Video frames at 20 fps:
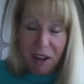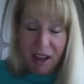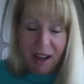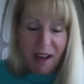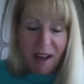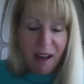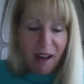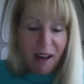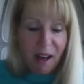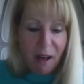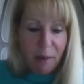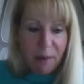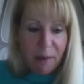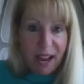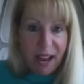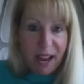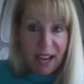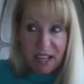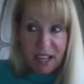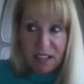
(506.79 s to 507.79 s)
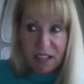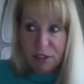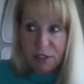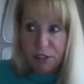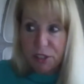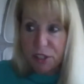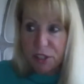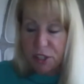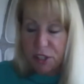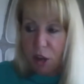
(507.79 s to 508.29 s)
Mm-hmm. Um, and
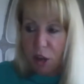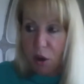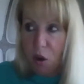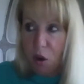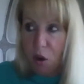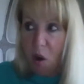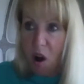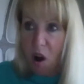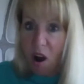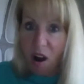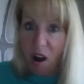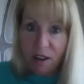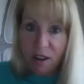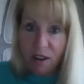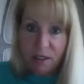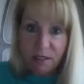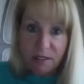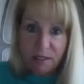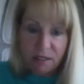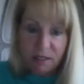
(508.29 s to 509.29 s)
so our